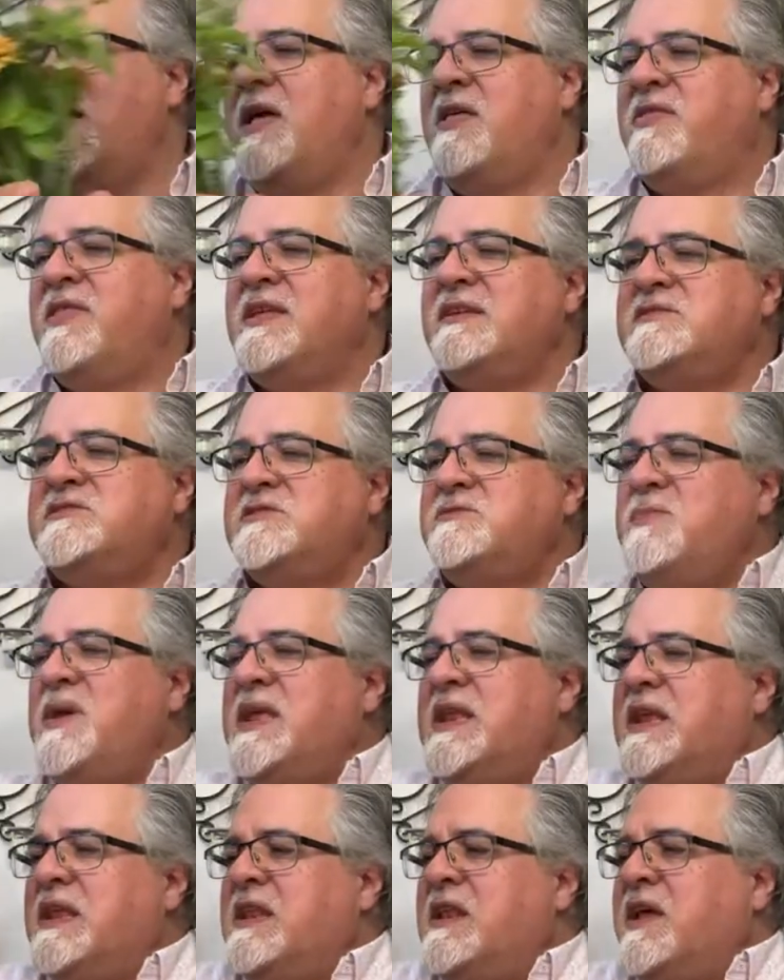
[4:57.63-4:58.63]
Then she
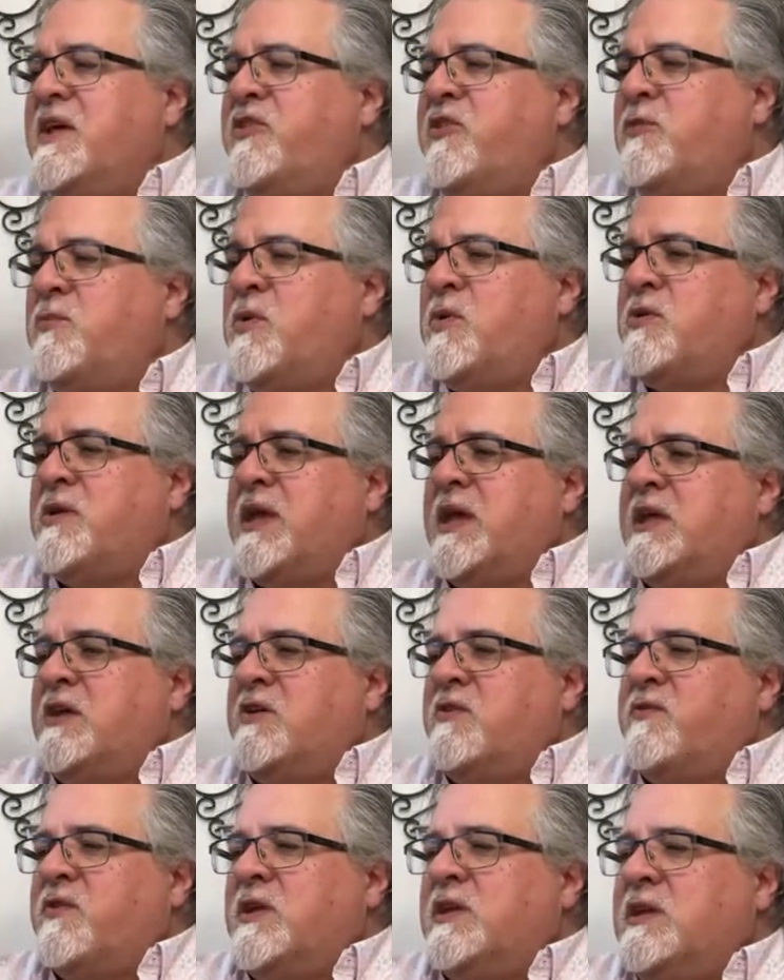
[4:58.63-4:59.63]
made another bouquet
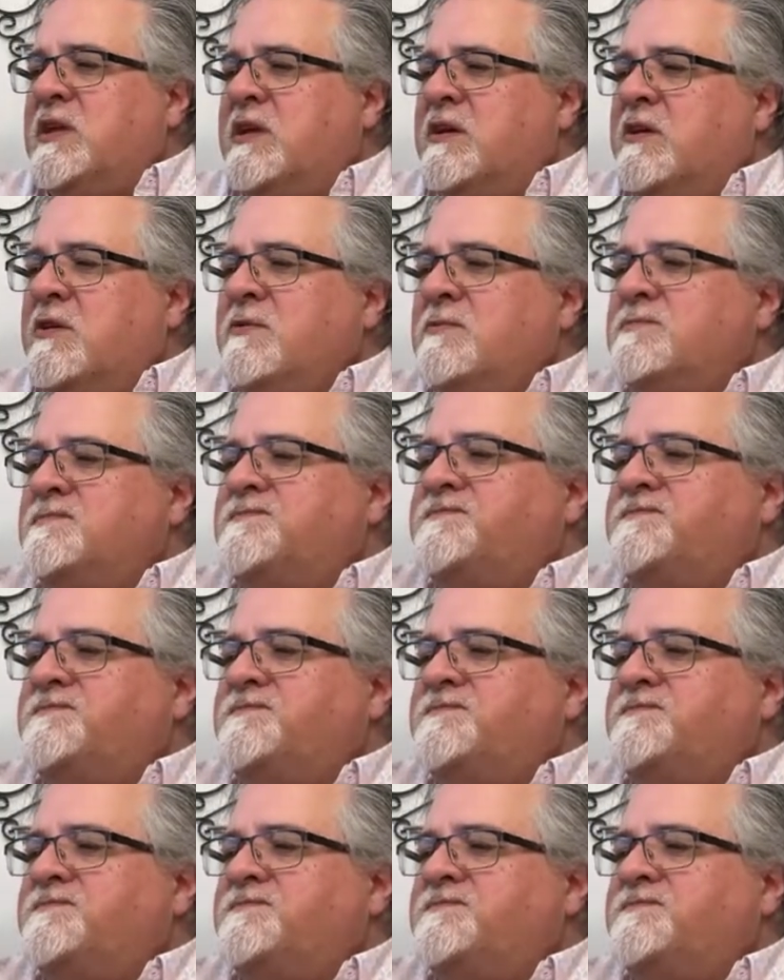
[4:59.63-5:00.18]
over here.